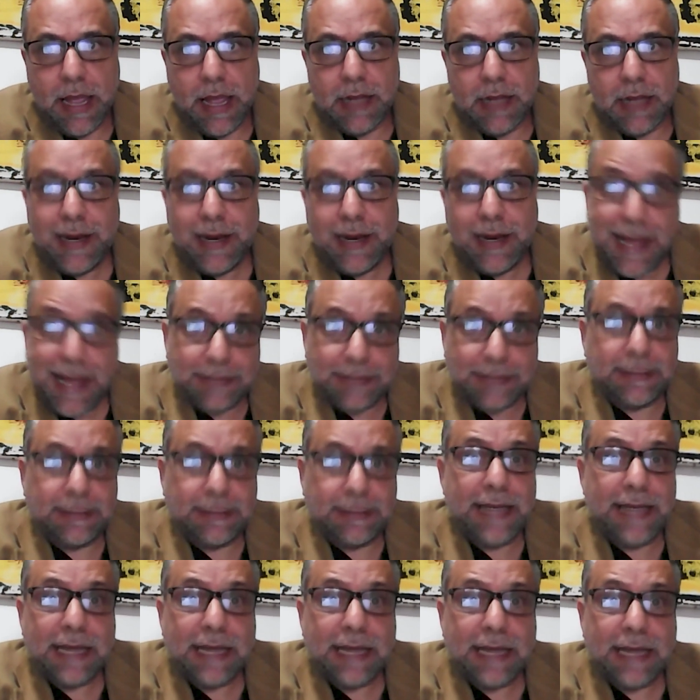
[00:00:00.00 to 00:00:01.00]
Less
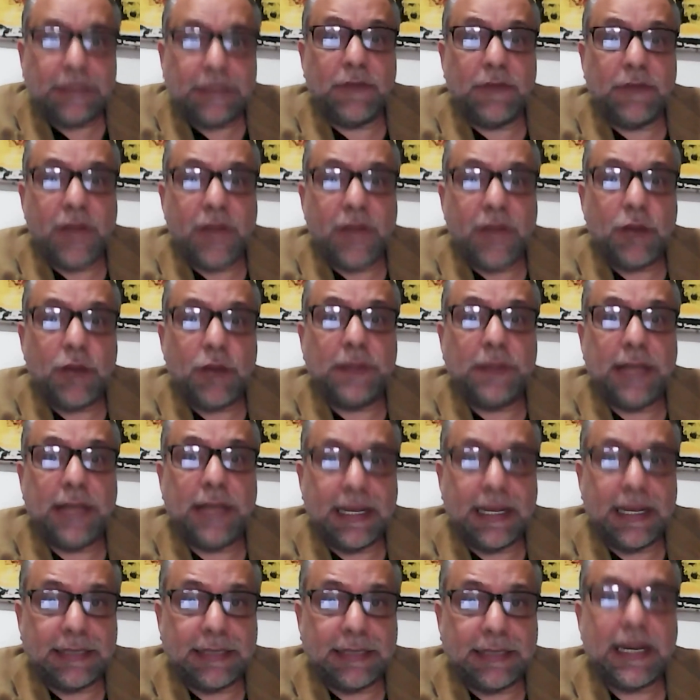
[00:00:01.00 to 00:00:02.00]
the negative environment
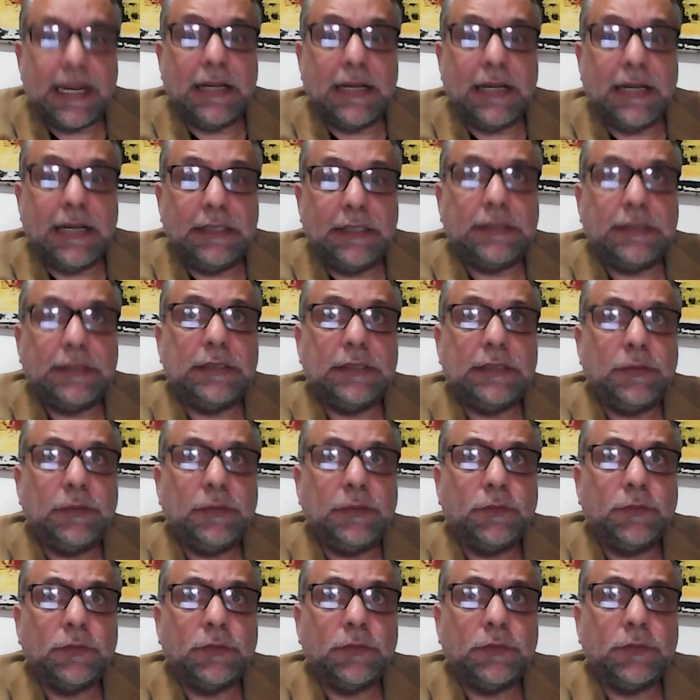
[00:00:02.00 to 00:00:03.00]
externalities
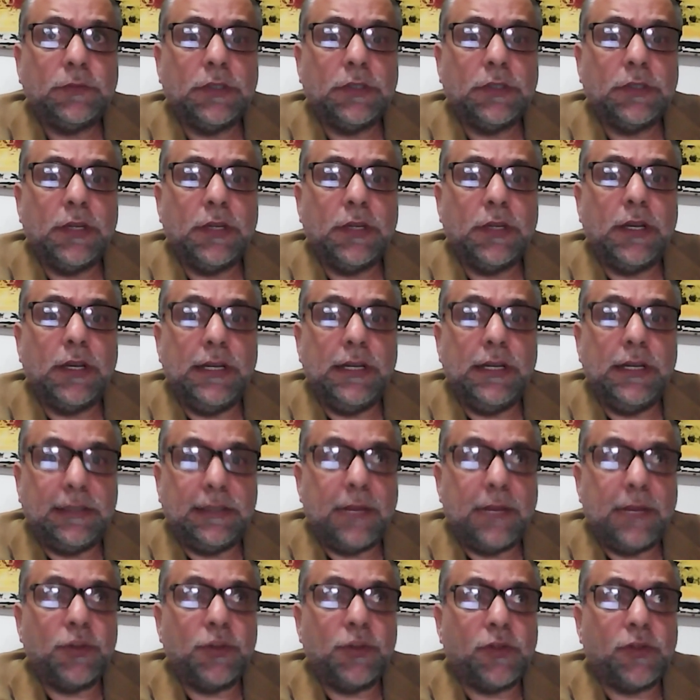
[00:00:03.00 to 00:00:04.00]
in
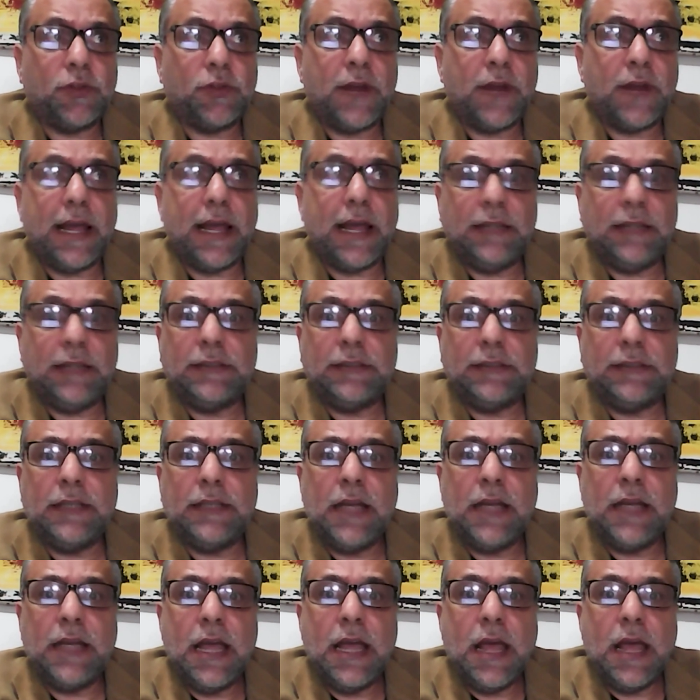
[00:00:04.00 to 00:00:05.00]
terms of right,
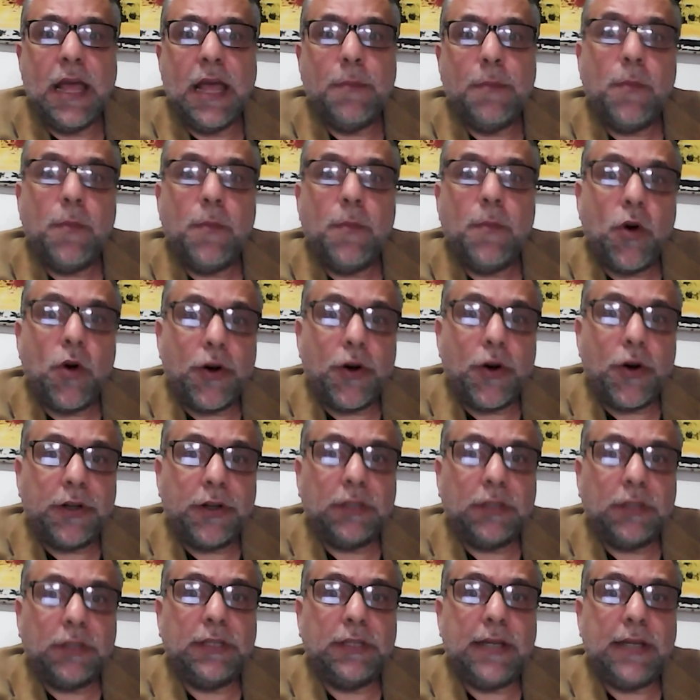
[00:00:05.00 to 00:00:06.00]

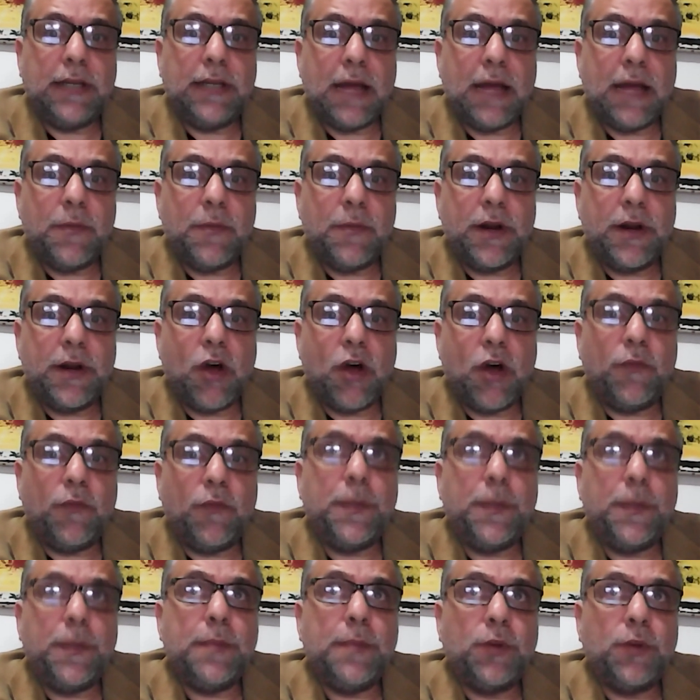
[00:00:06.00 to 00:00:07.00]
more the number
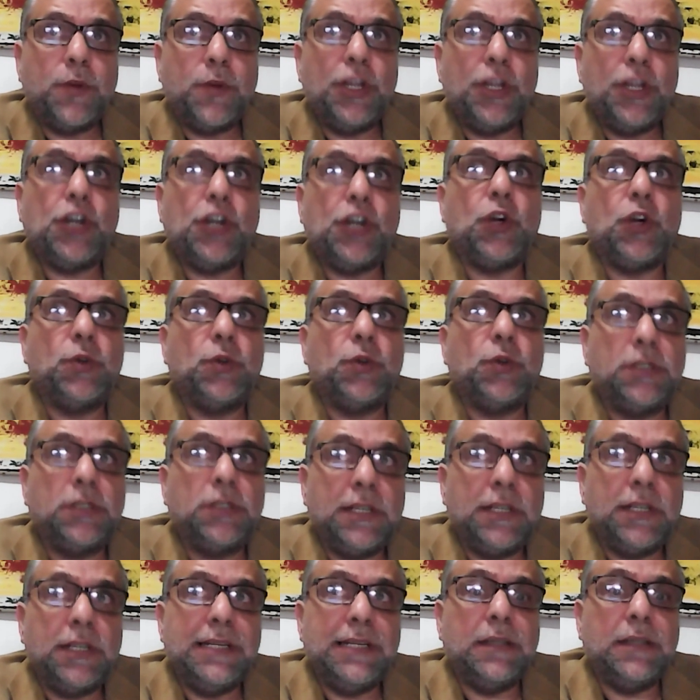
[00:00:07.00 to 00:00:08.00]
of people
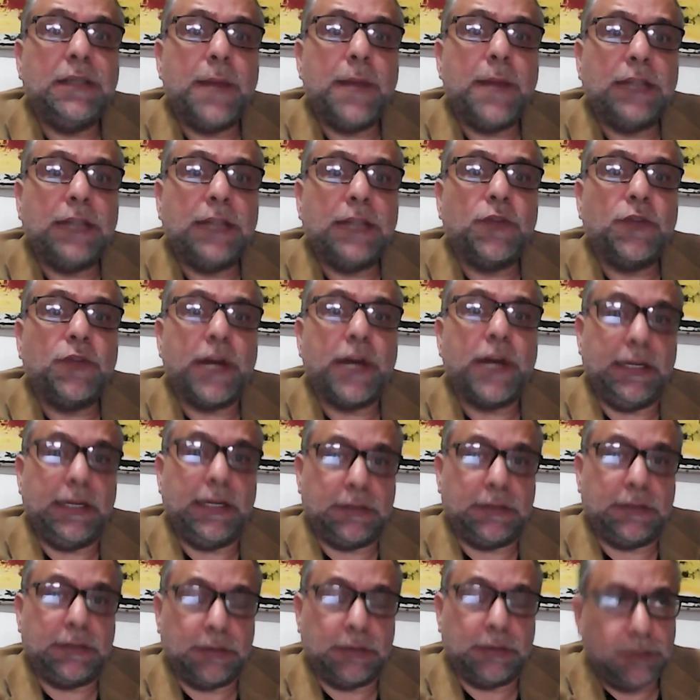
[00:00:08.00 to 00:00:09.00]
included in a demand of right.
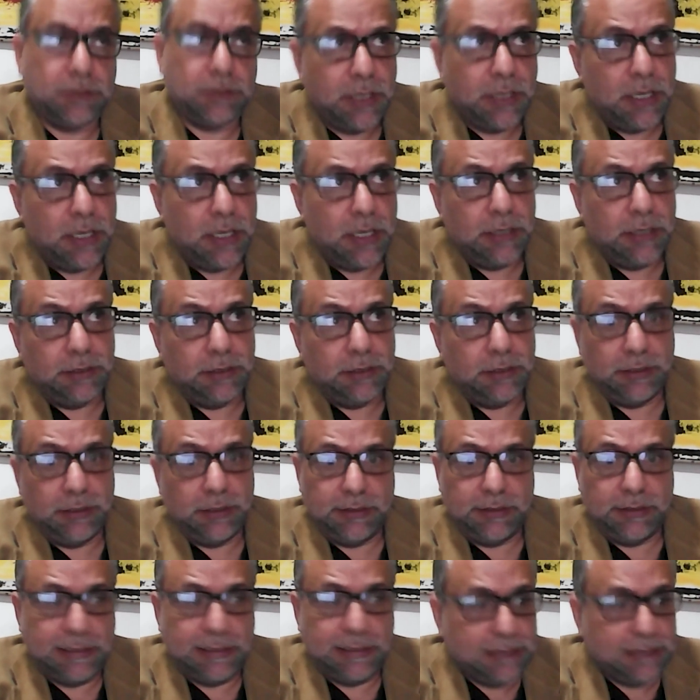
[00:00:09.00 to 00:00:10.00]

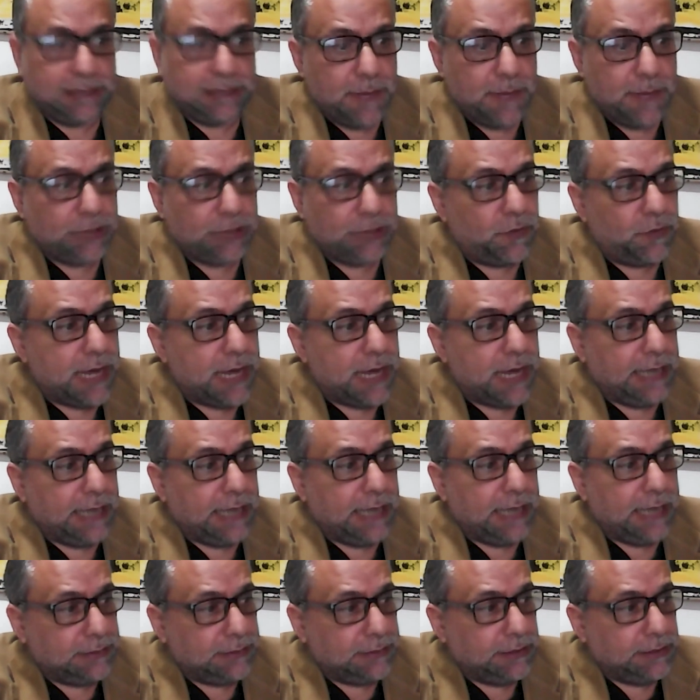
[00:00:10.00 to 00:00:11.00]
This demand of
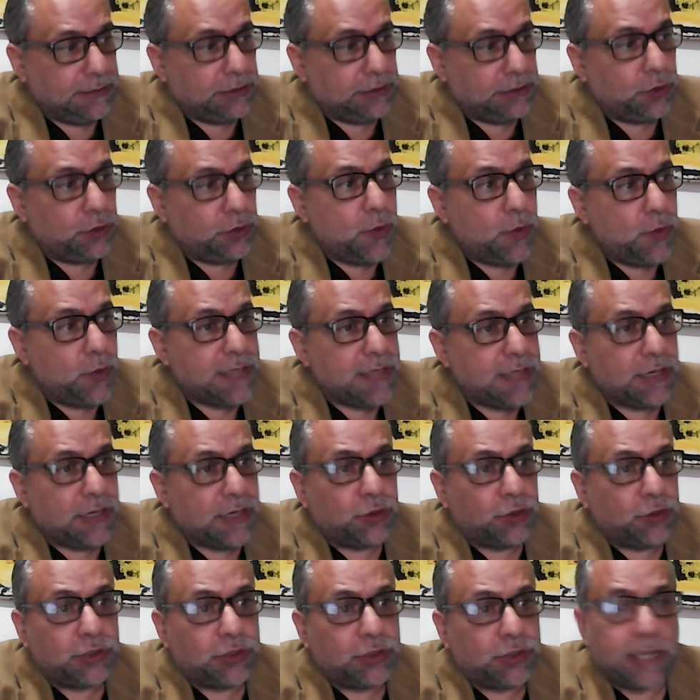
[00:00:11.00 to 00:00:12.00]
right is always a
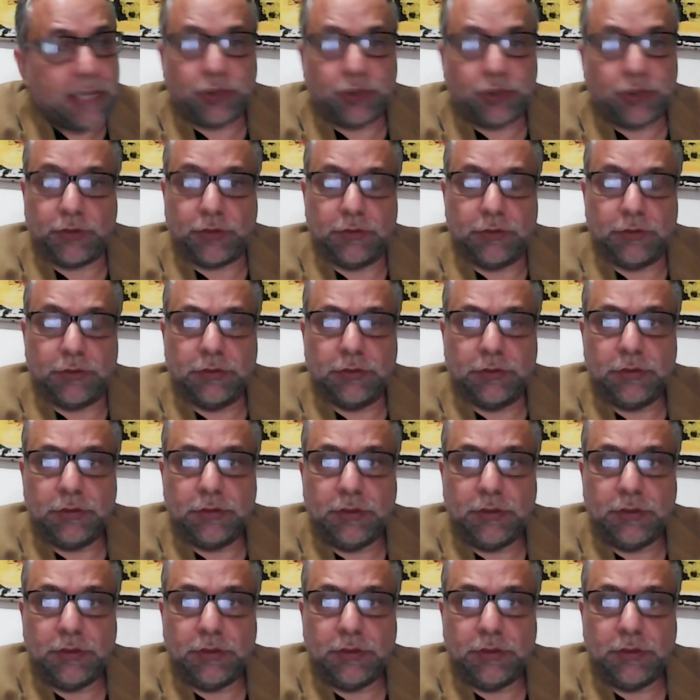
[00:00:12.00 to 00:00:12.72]
construction.